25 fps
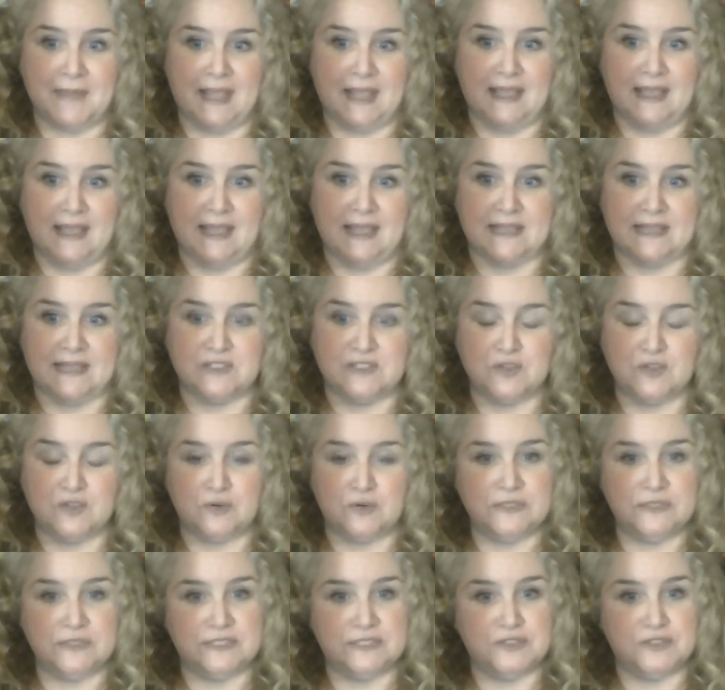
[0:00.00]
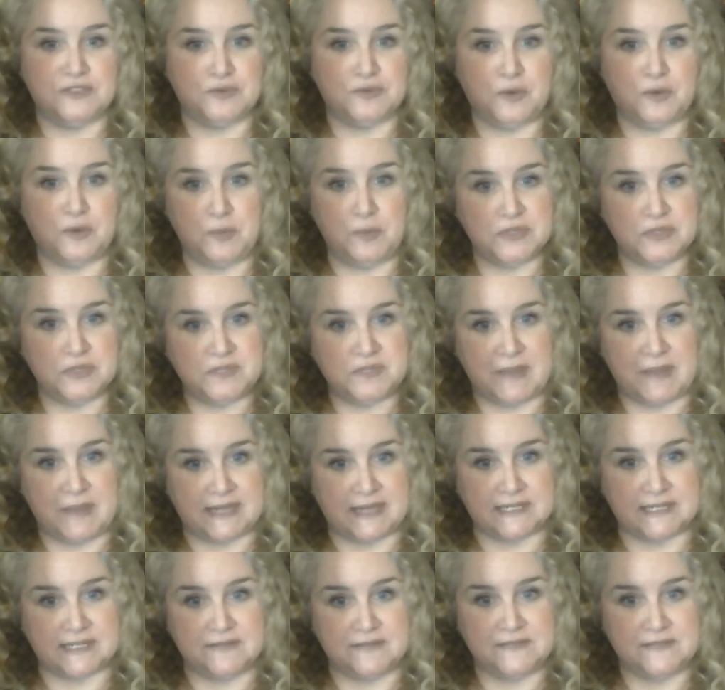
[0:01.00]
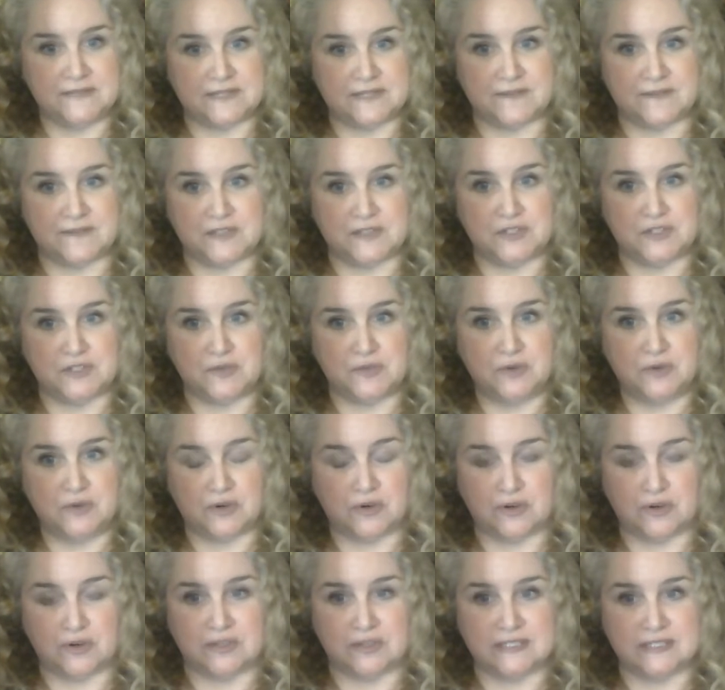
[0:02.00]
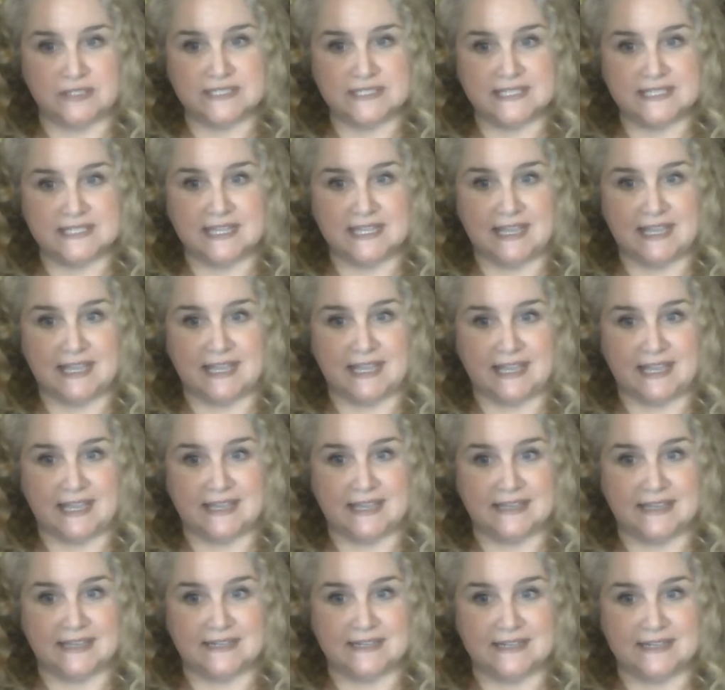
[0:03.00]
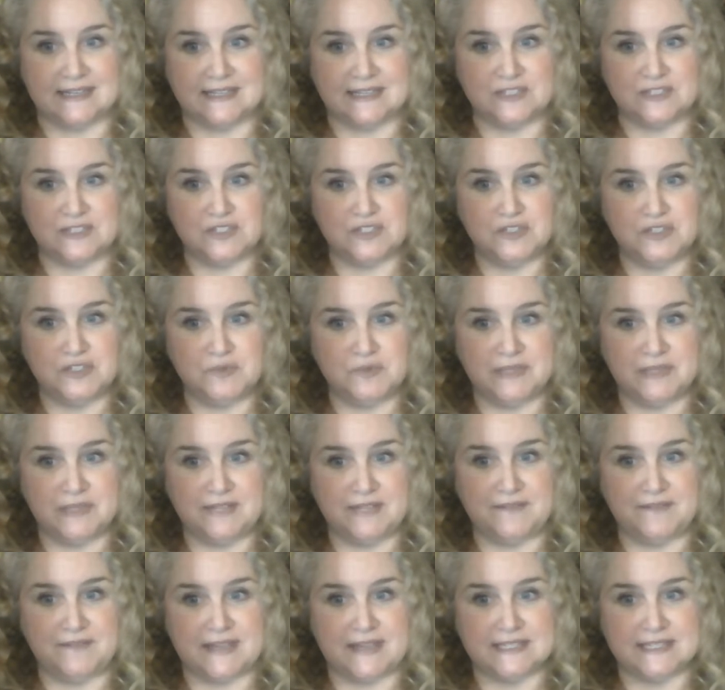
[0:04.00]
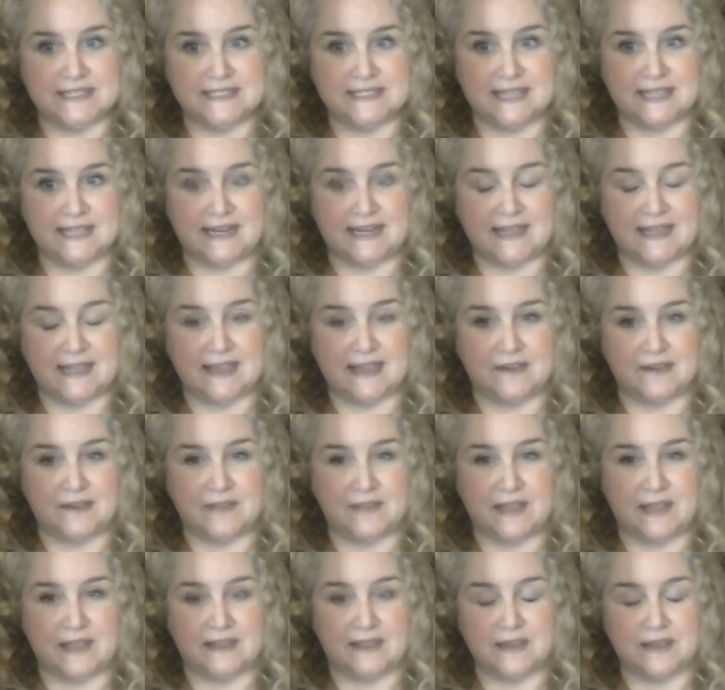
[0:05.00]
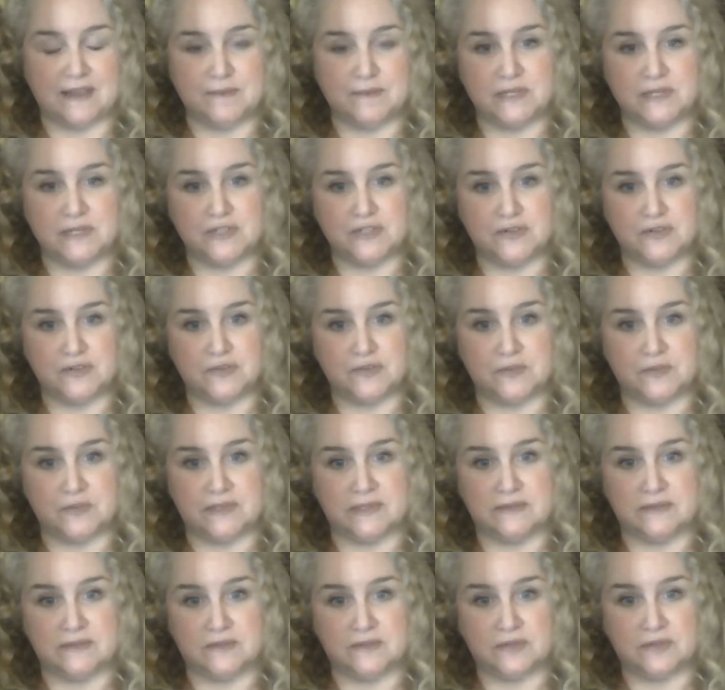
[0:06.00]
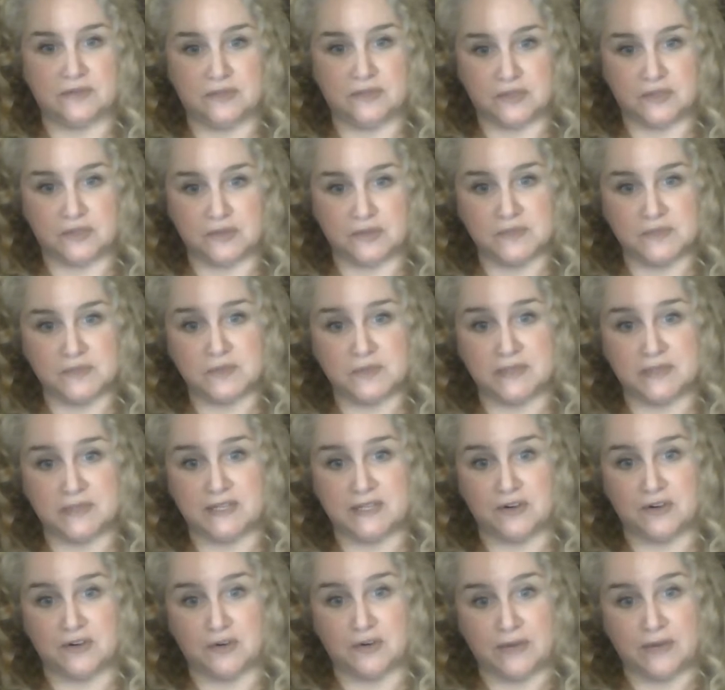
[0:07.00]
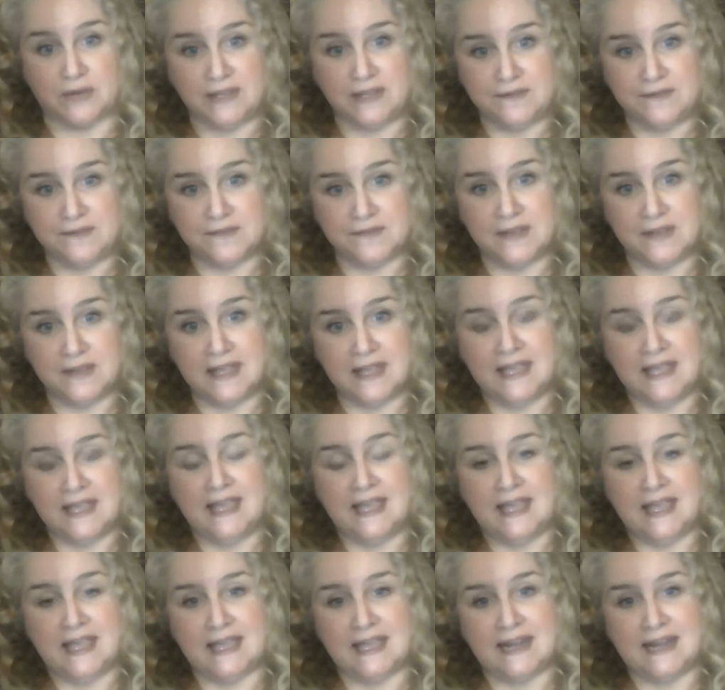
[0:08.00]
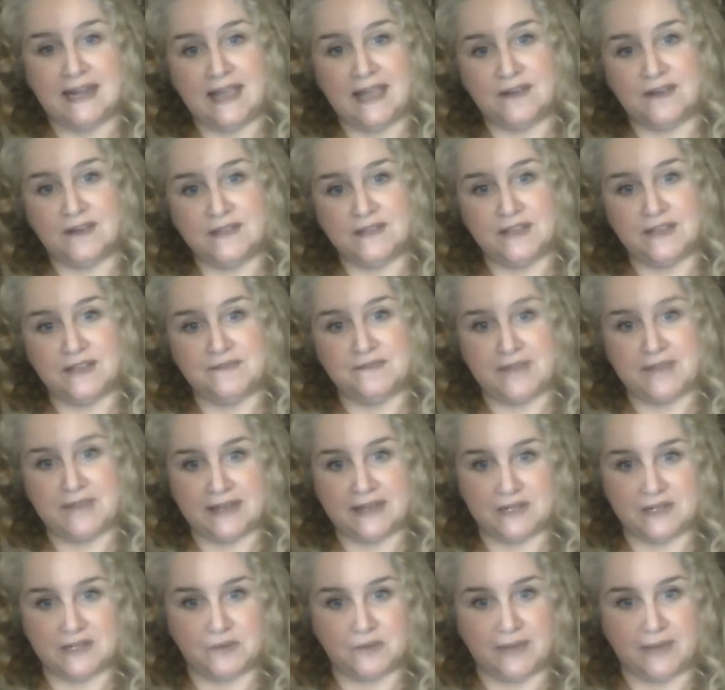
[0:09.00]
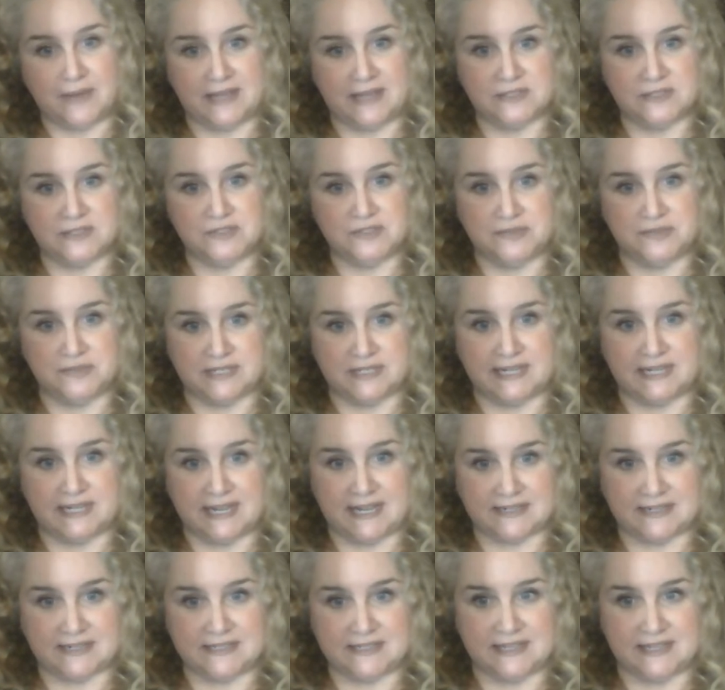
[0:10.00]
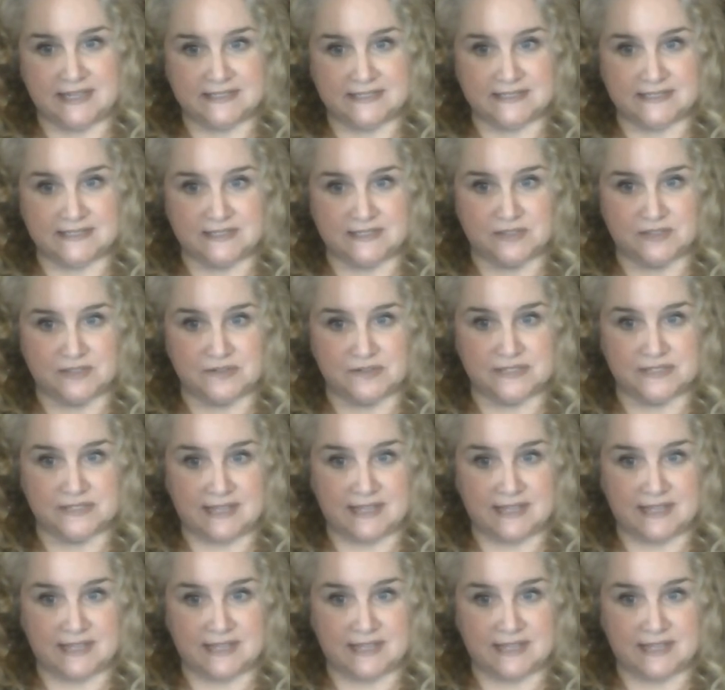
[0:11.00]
It's told in dual perspectives of the two girls, and it's just really fascinating how they come to terms with their grief and how they find a way to connect as sisters.